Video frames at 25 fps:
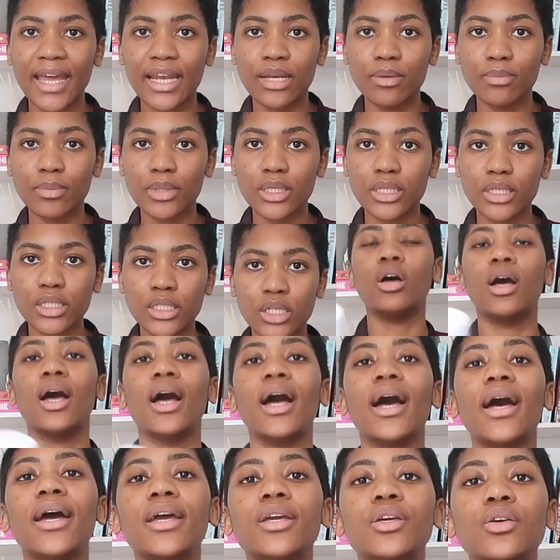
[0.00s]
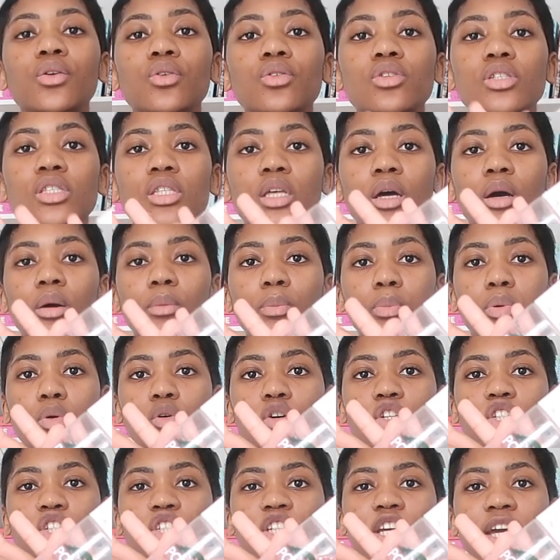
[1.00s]
element. I use the
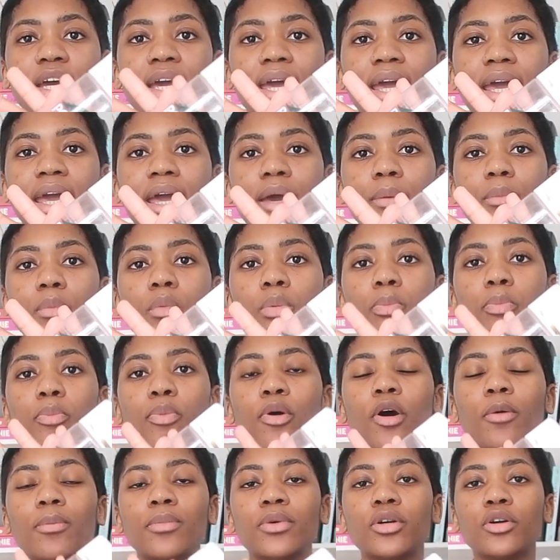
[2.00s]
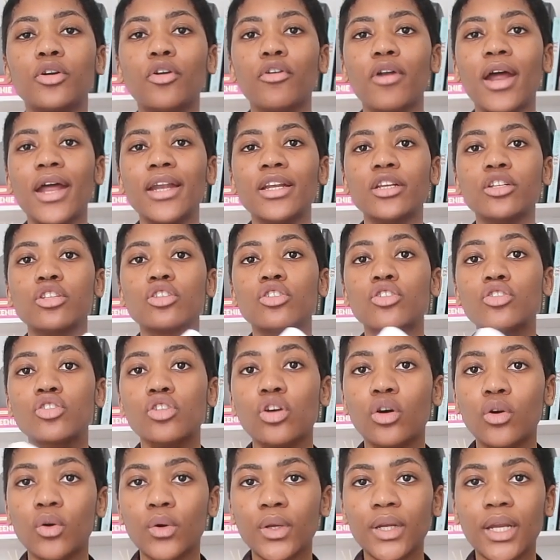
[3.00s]
Portia M Pomegranate
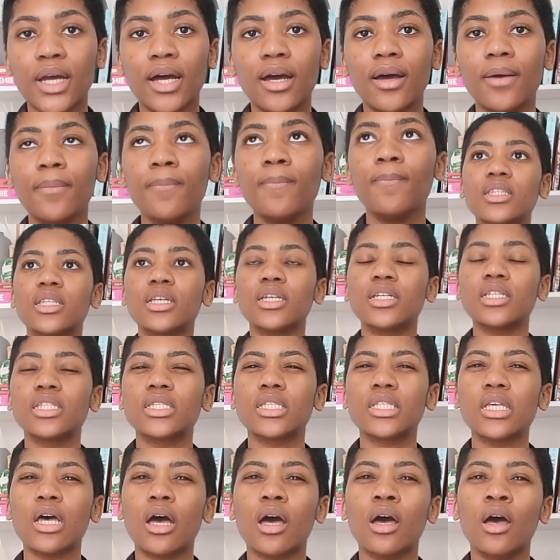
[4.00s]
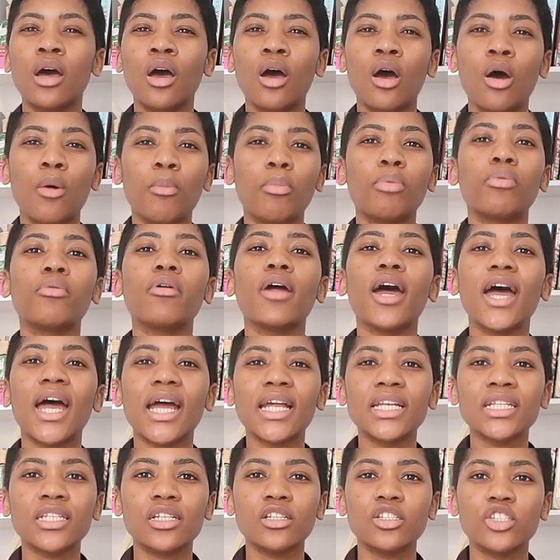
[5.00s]
Toner. This
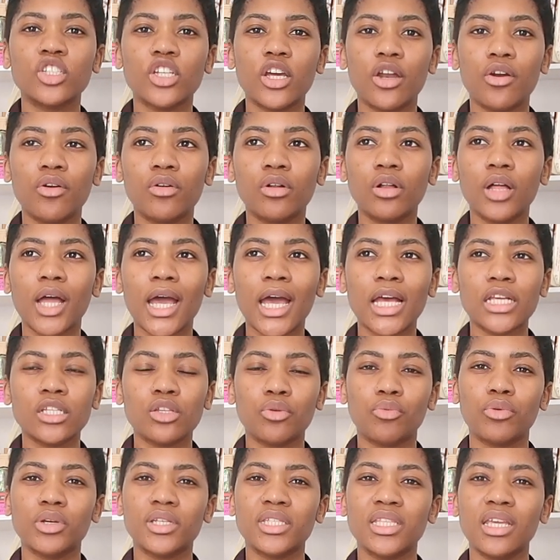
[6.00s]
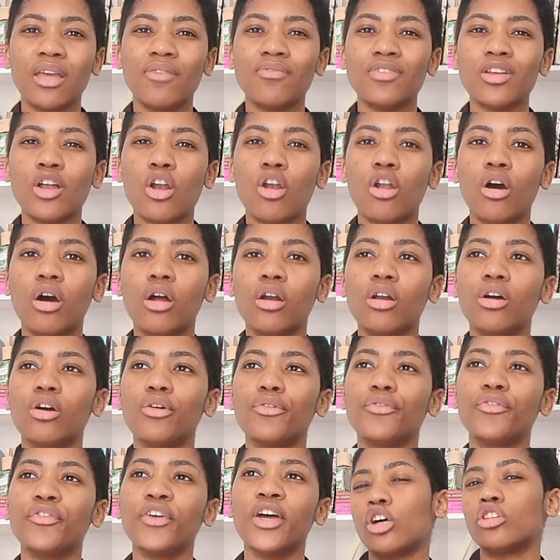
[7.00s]
brand in general has received a lot
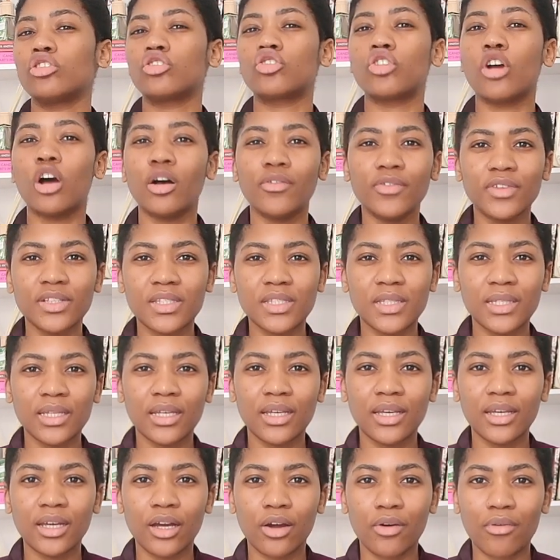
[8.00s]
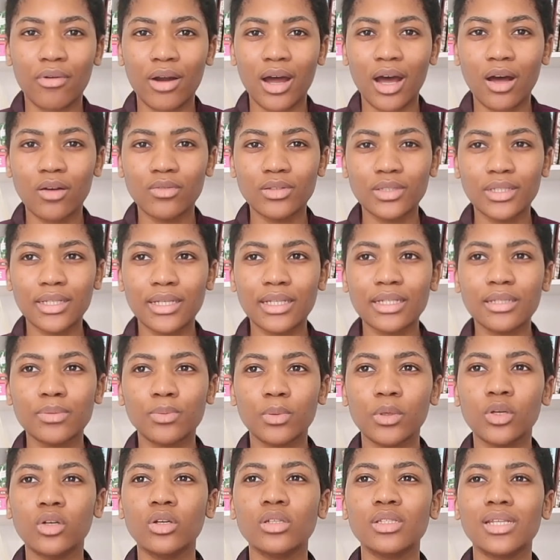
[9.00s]
of controversy around it
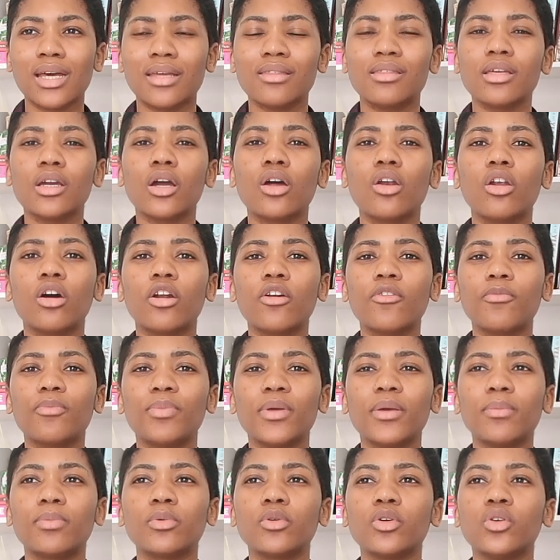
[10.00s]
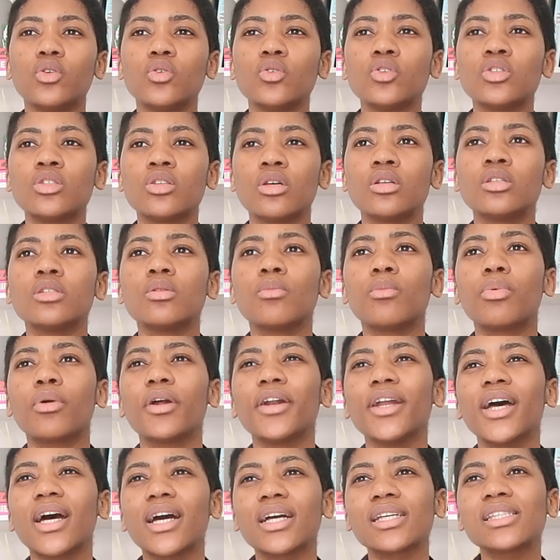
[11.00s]
because I think a lot of people use certain
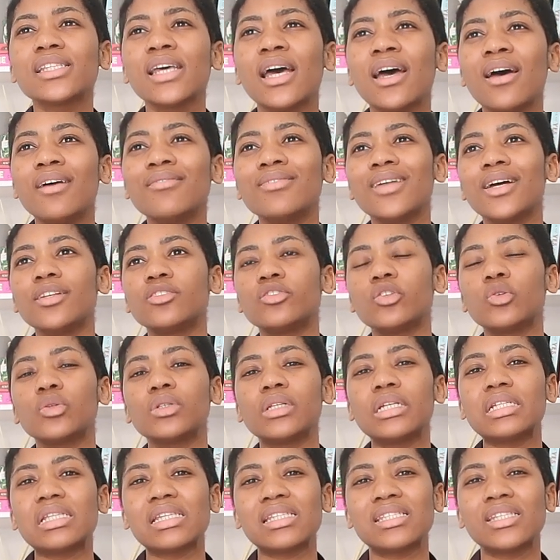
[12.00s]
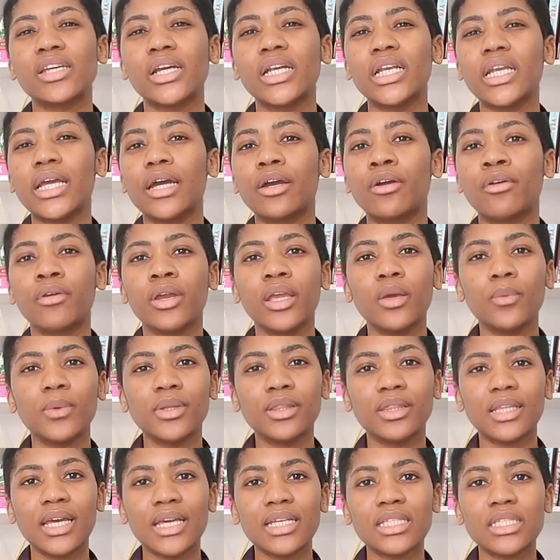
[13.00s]
products that don't necessarily agree
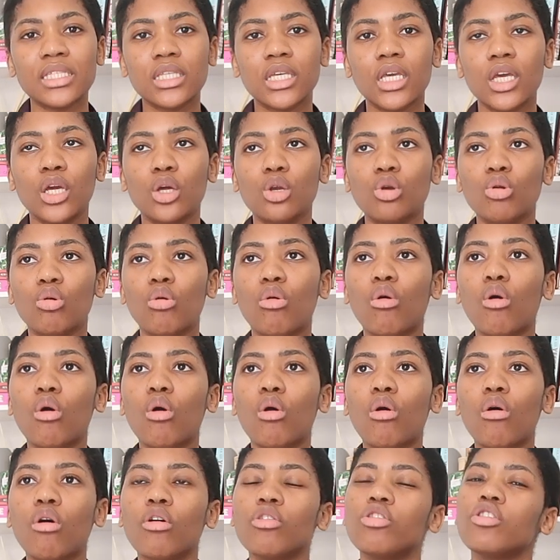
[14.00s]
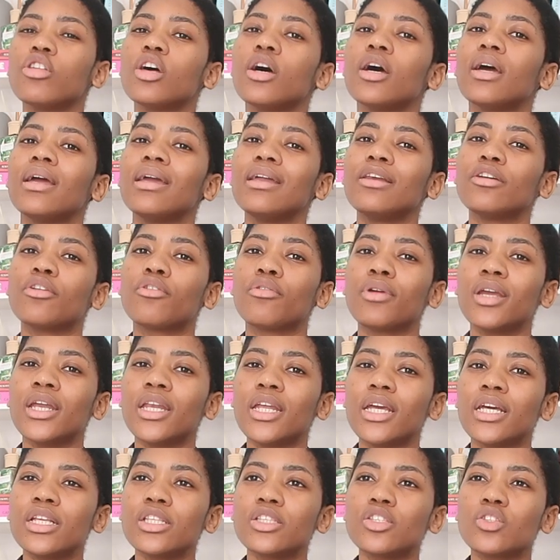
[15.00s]
with their skin, or the
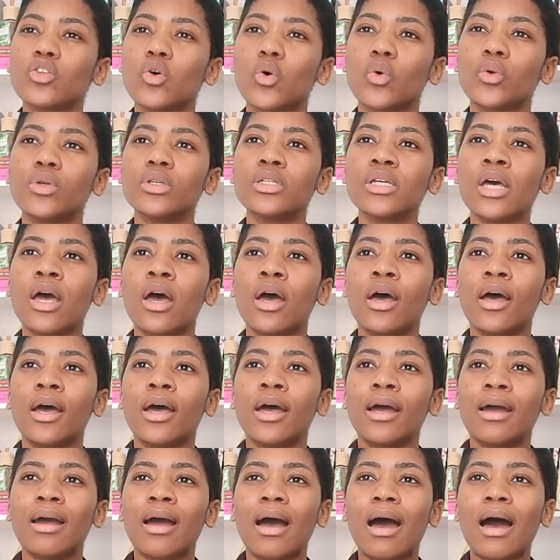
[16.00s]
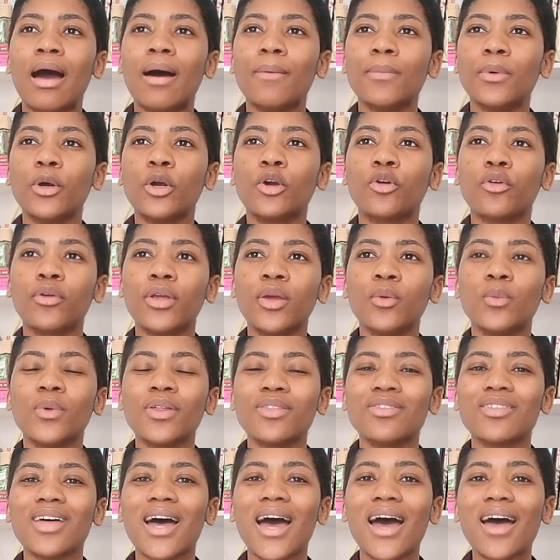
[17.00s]
ingredients don't agree
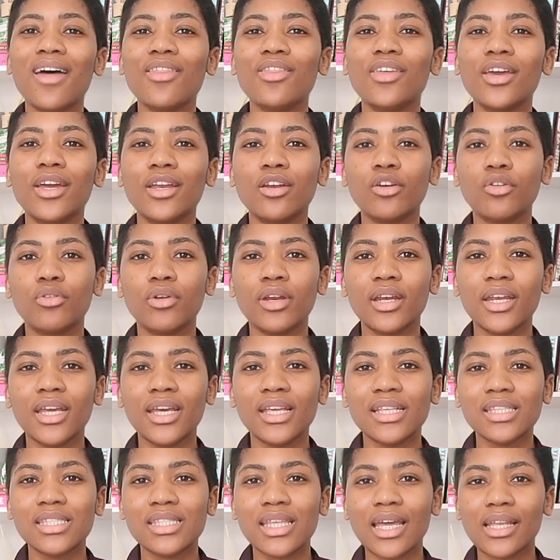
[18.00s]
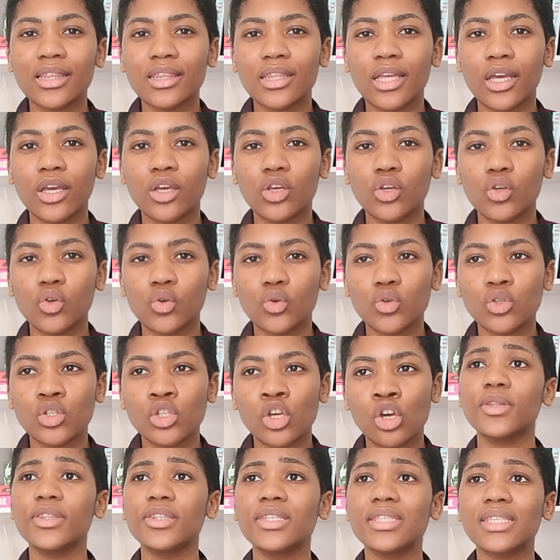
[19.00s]
with other ingredients that they
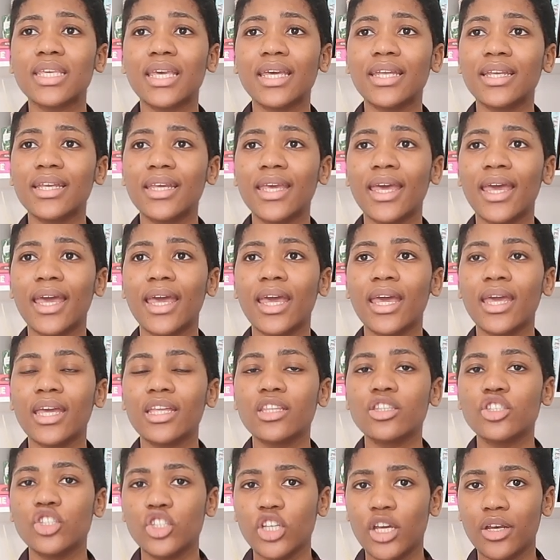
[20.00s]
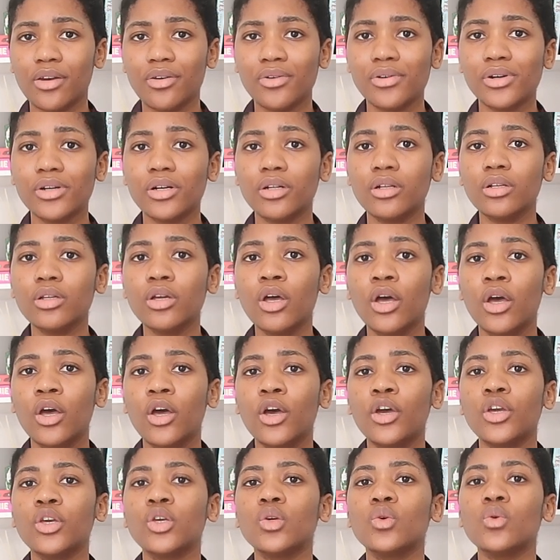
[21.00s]
use. With skincare in general,
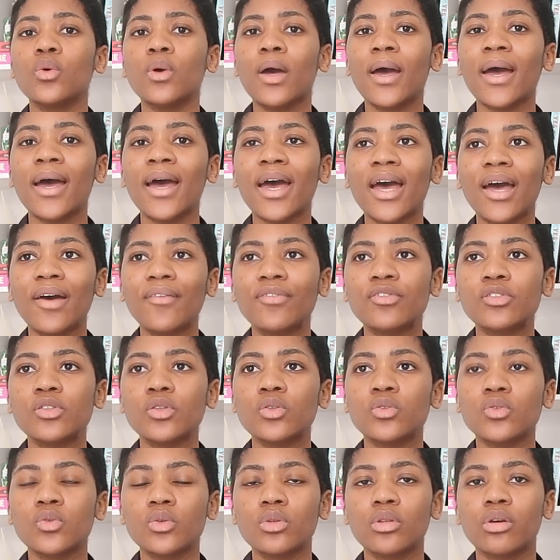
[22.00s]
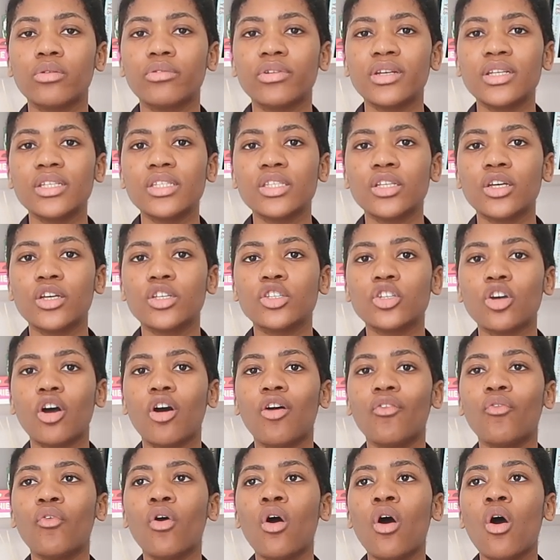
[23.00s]
you have to do the research
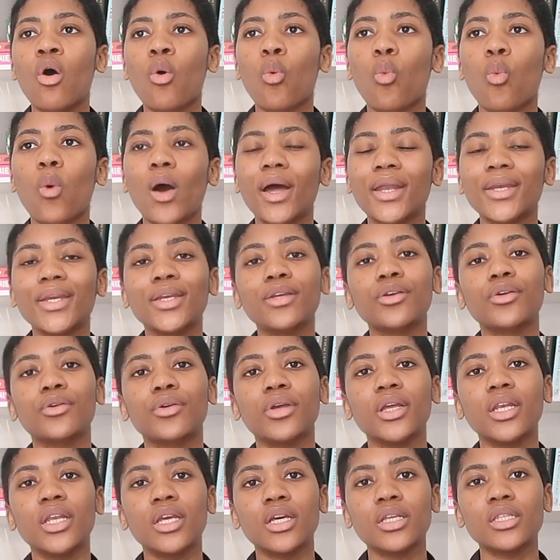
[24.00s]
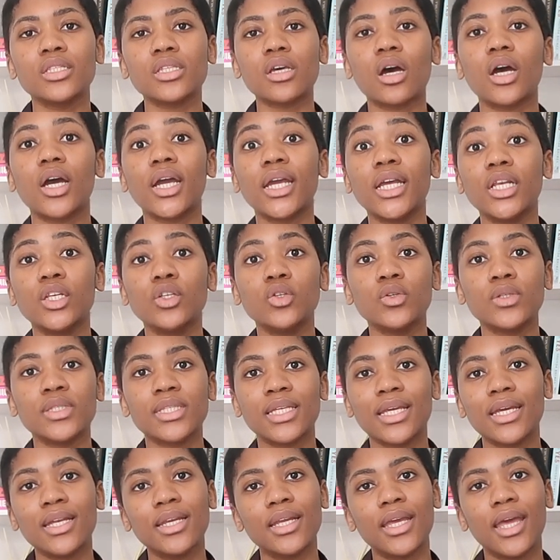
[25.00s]
of what ingredients are in your
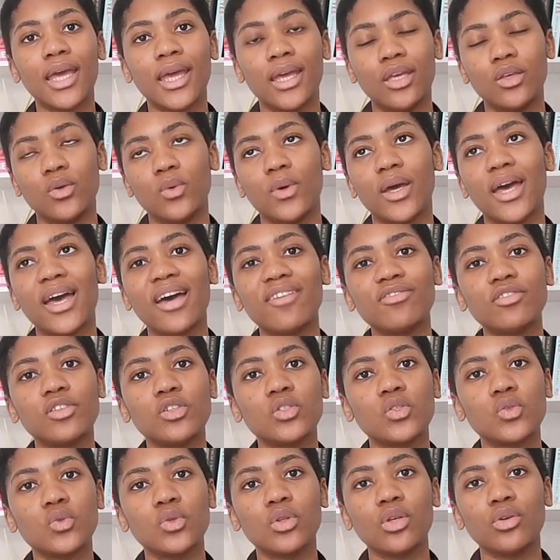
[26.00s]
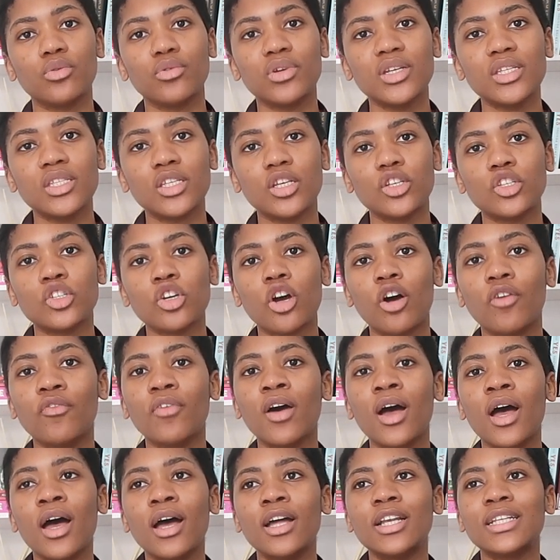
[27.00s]
skincare. You have to do the research
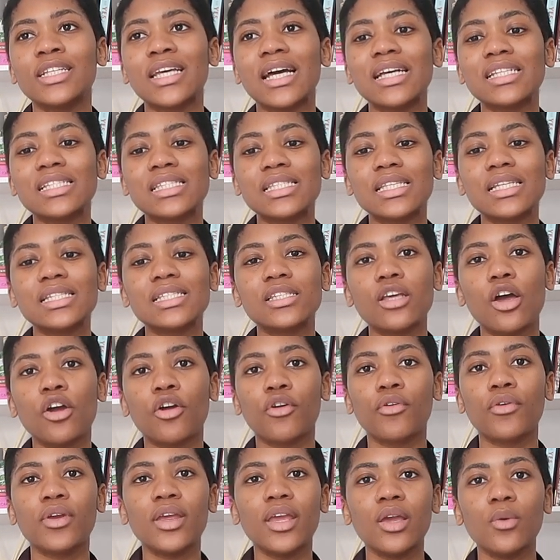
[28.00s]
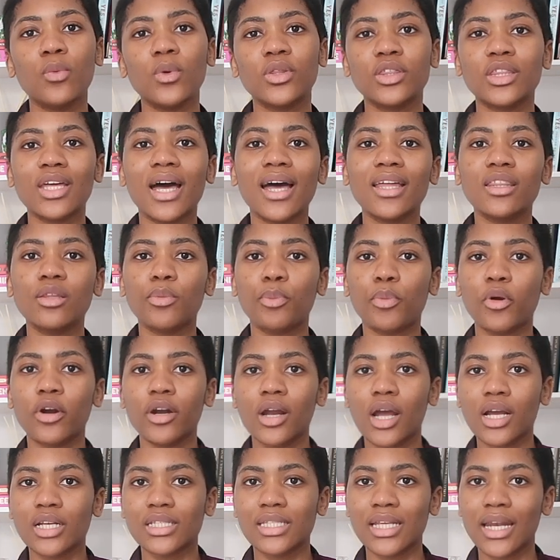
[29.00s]
of, does this agree with the other
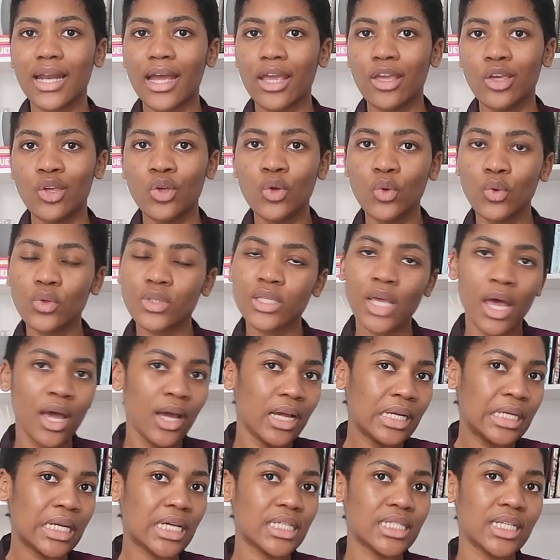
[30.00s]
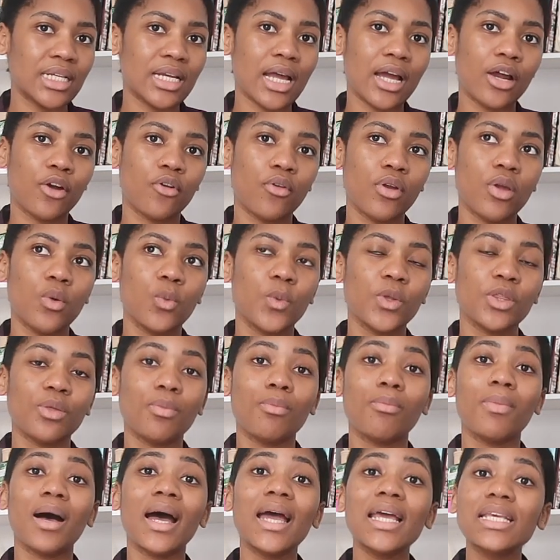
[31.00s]
products that I use? Does it agree with
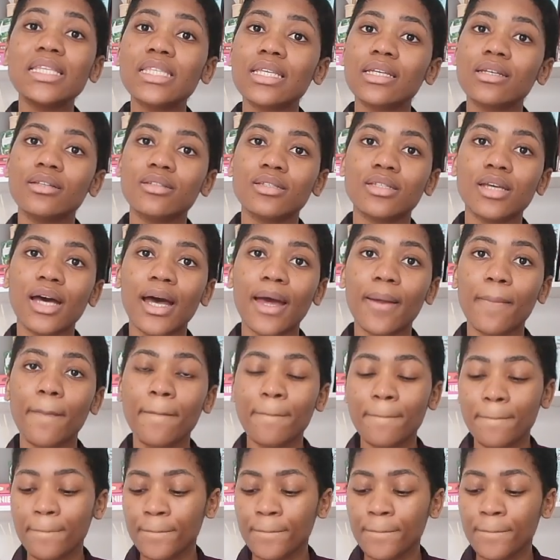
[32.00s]
my skin type?